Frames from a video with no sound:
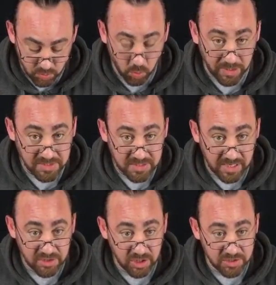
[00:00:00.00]
One
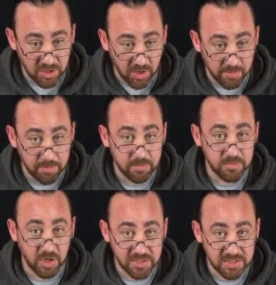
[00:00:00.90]
stage at a time,
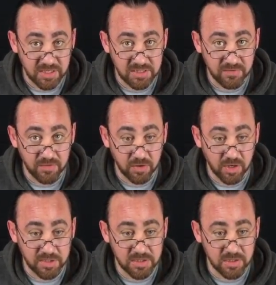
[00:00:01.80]
nice and easy for you
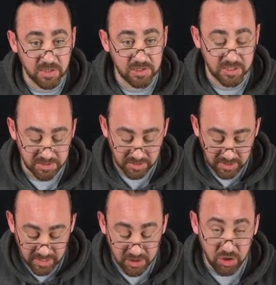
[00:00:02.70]
guys to digest,
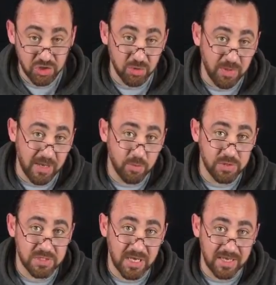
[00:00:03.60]
and you should be able
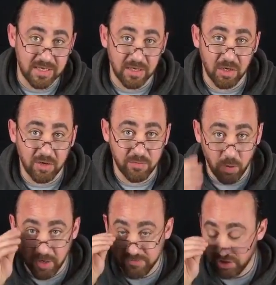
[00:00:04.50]
to take a lot of
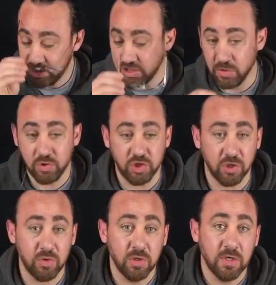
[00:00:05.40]
what I've just showed
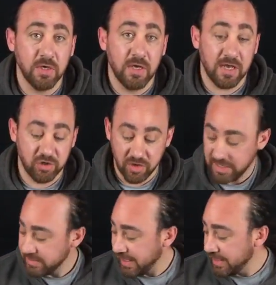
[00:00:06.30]
you and
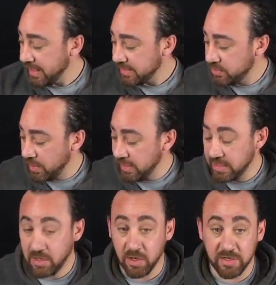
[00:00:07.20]
translate that to
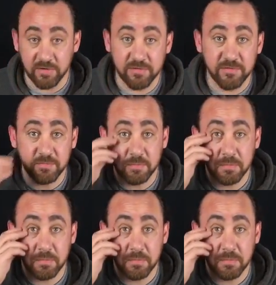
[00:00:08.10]
any kind of